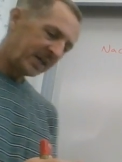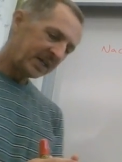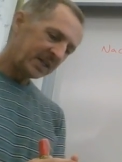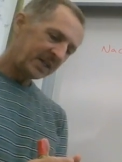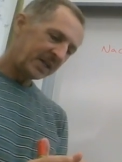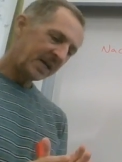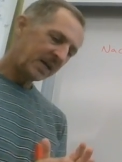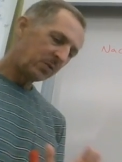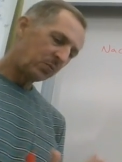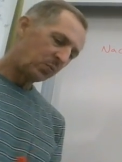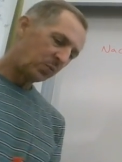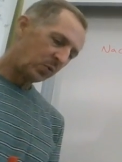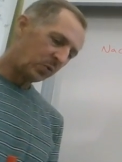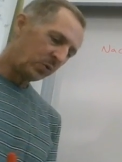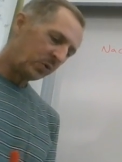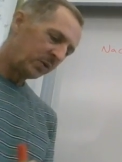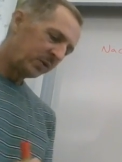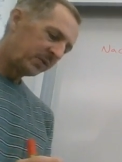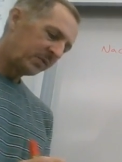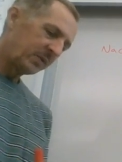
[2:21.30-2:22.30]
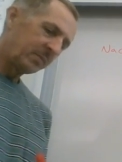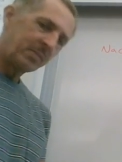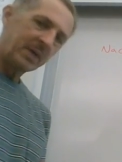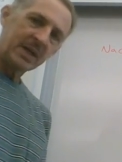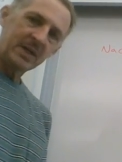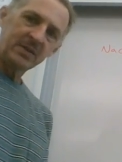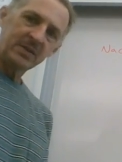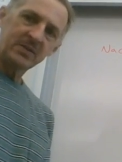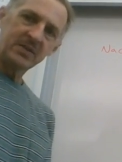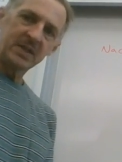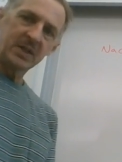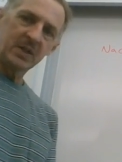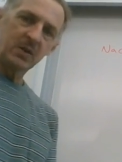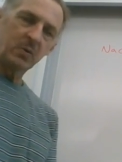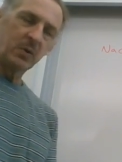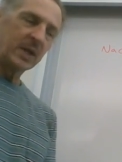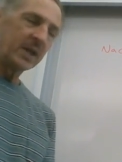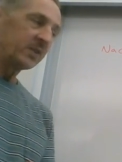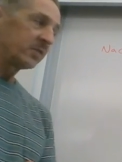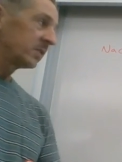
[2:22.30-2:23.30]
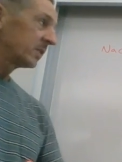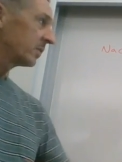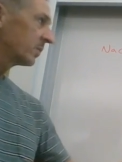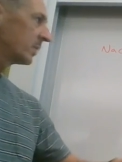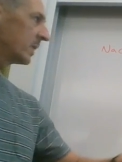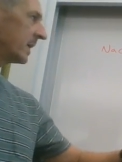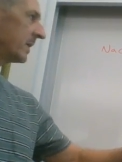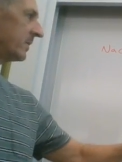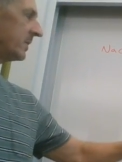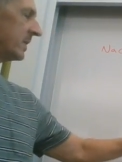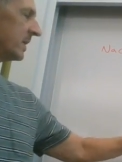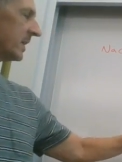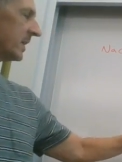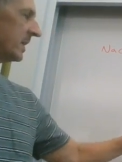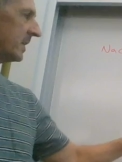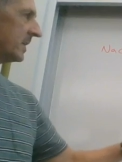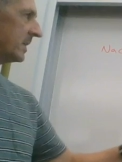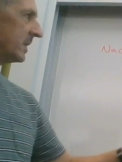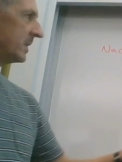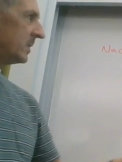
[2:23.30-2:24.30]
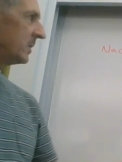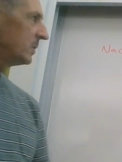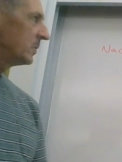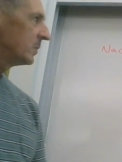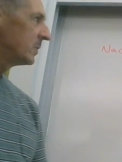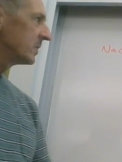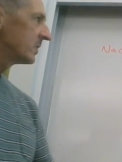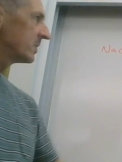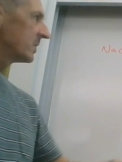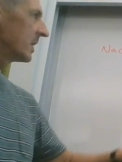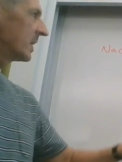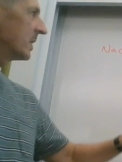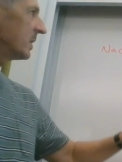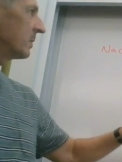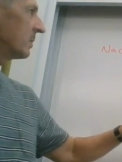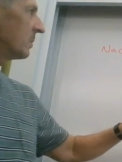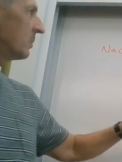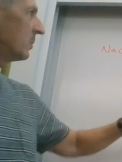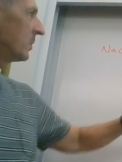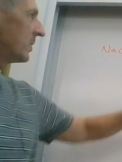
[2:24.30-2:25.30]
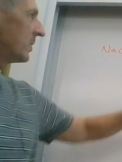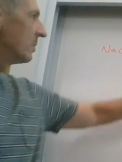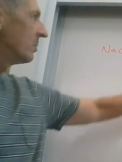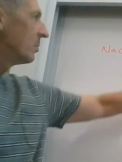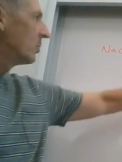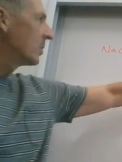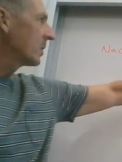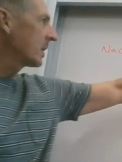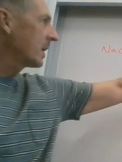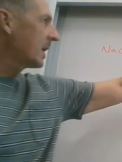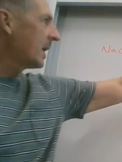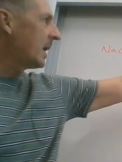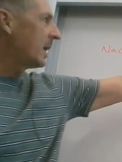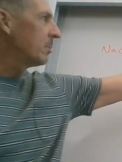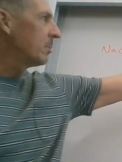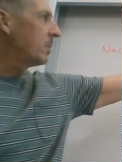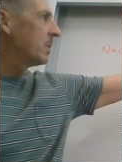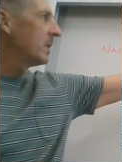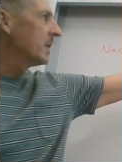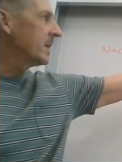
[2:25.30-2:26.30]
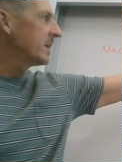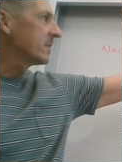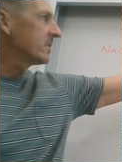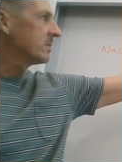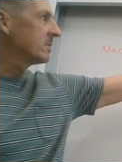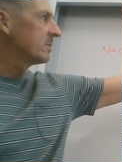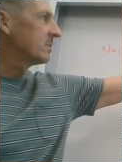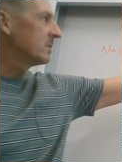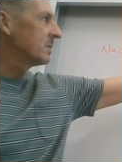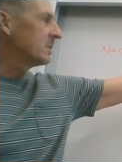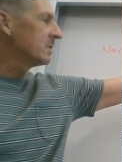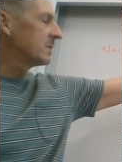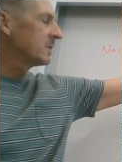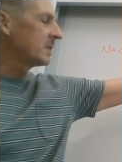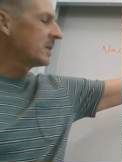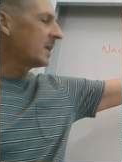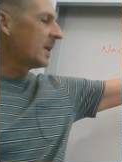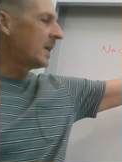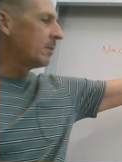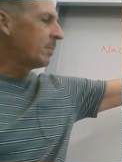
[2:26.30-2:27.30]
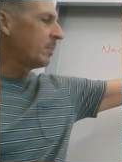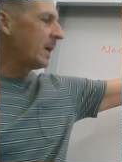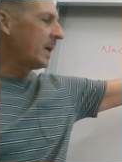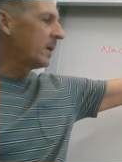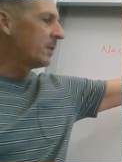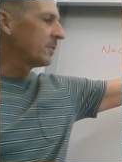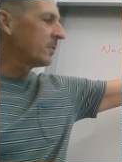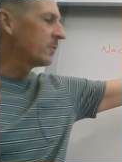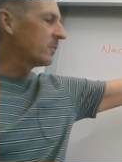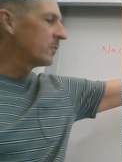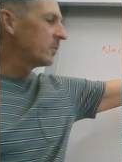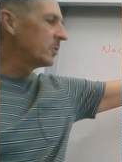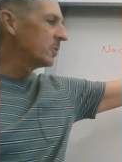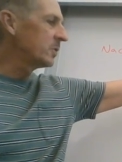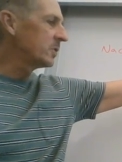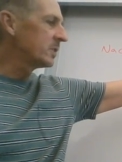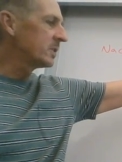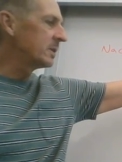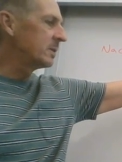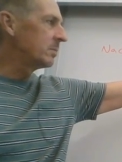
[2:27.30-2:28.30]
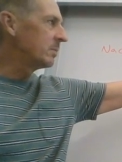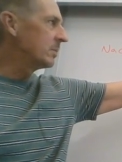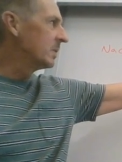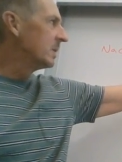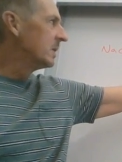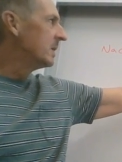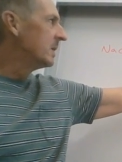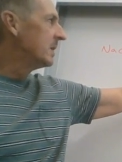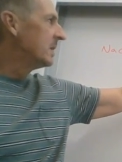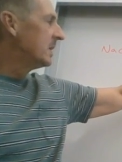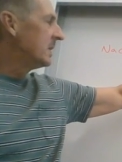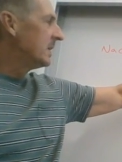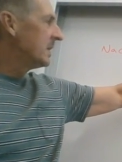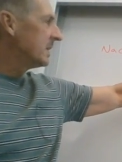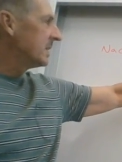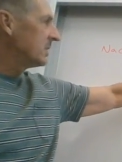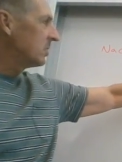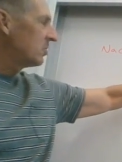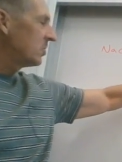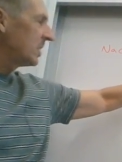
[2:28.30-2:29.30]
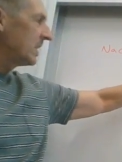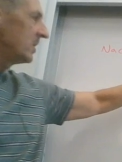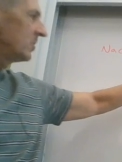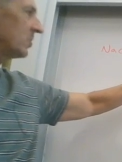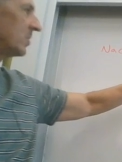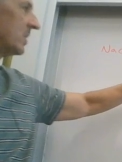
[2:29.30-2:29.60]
a lot of rules for balancing equations. What I'd tell you to do is start with the more complex compounds first and change